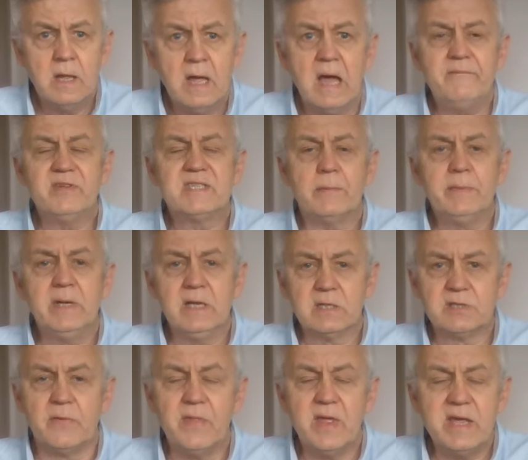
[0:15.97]
Every time Neil's
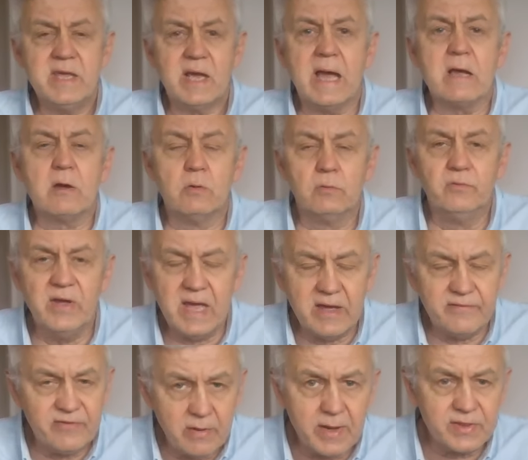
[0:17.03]
on there, you get a good
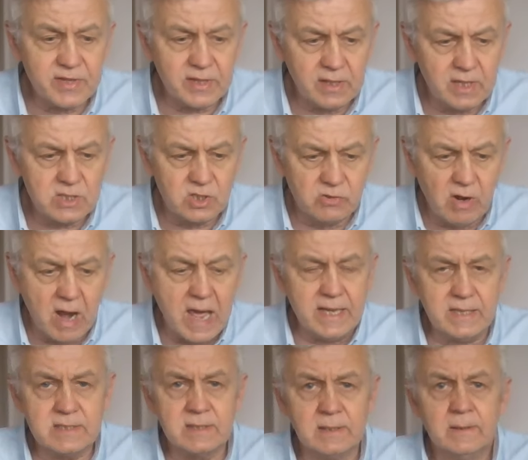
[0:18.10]
VFM. I think he's
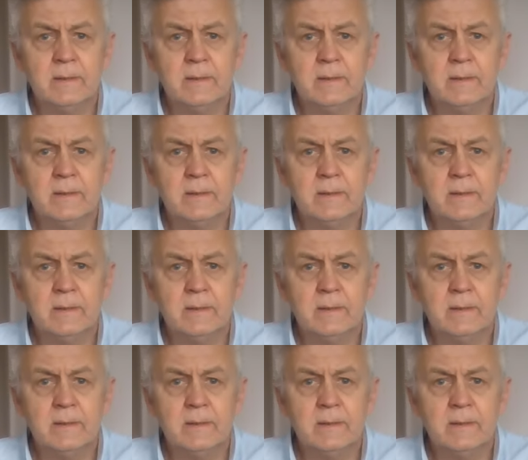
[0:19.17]
great.